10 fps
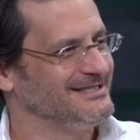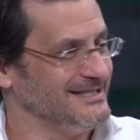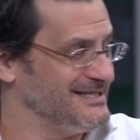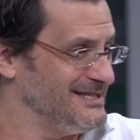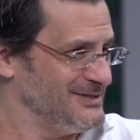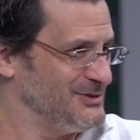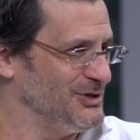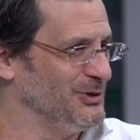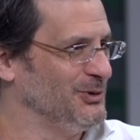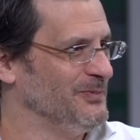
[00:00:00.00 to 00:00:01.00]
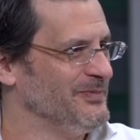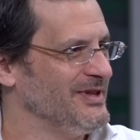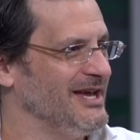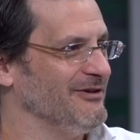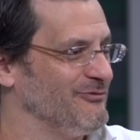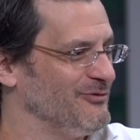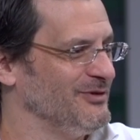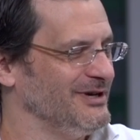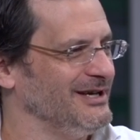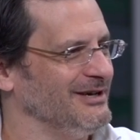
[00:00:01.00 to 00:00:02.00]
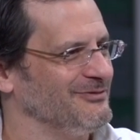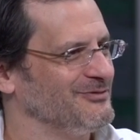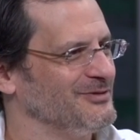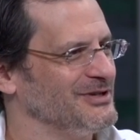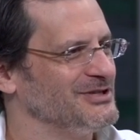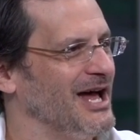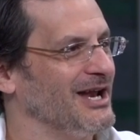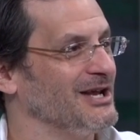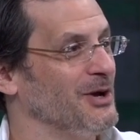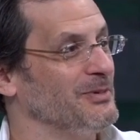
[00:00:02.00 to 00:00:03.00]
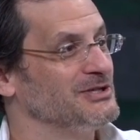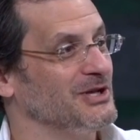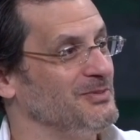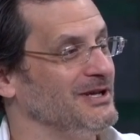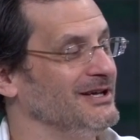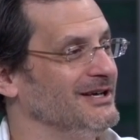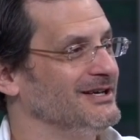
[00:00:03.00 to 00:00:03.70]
in season 2 if it's not like nobody's going to be,